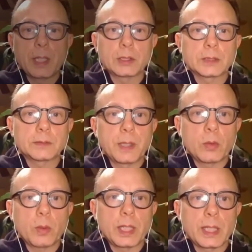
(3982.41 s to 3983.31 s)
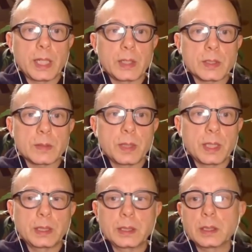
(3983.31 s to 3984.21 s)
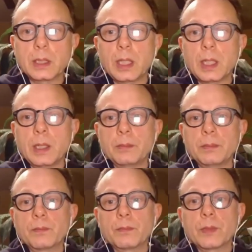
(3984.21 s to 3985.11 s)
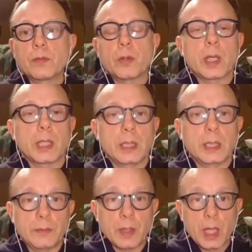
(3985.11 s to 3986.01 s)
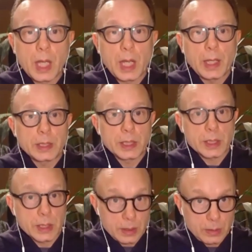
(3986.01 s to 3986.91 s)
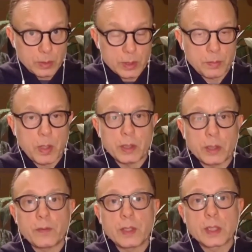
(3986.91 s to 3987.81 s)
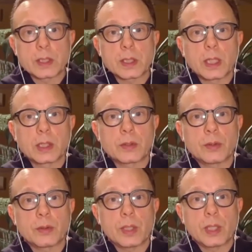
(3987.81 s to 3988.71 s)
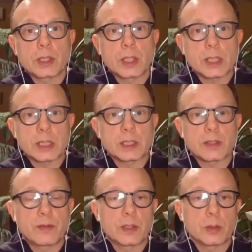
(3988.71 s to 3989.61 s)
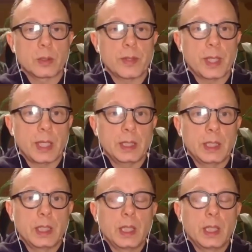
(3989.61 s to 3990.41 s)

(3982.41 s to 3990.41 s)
I'll just make one announcement before I leave. I just was part of this truth and justice vigil that